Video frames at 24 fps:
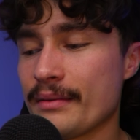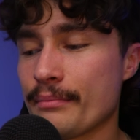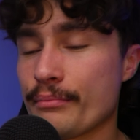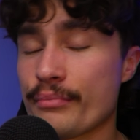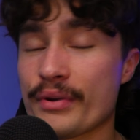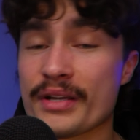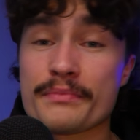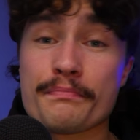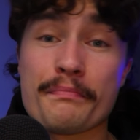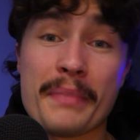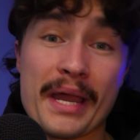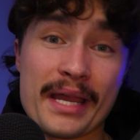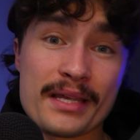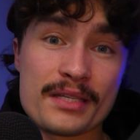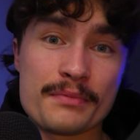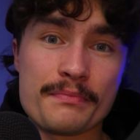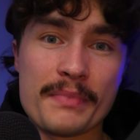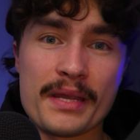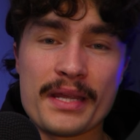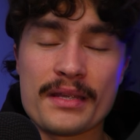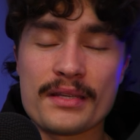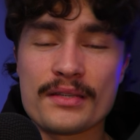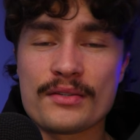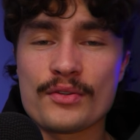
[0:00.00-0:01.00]
and press
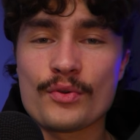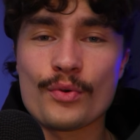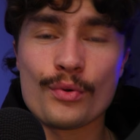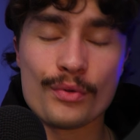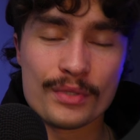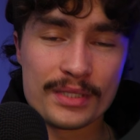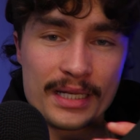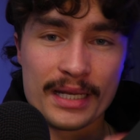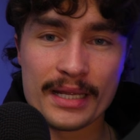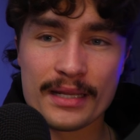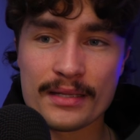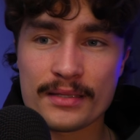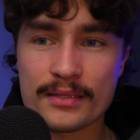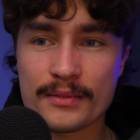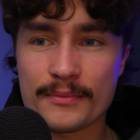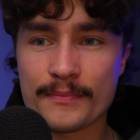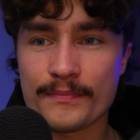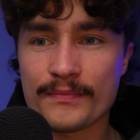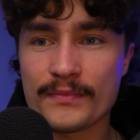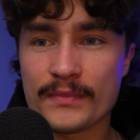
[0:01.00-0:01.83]
backspace or delete.